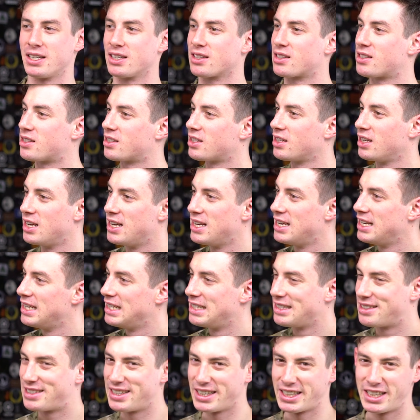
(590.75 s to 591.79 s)

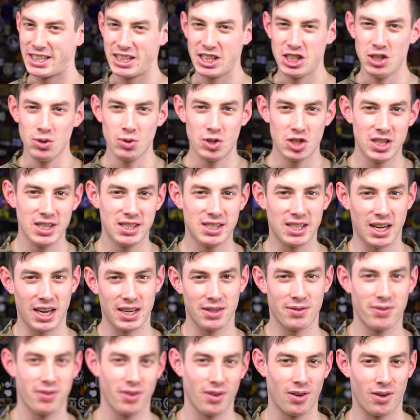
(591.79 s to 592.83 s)
It's a huge
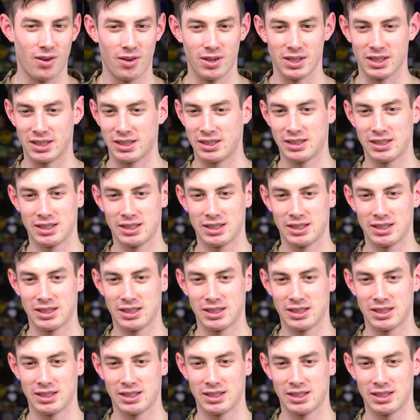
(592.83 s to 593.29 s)
design flaw.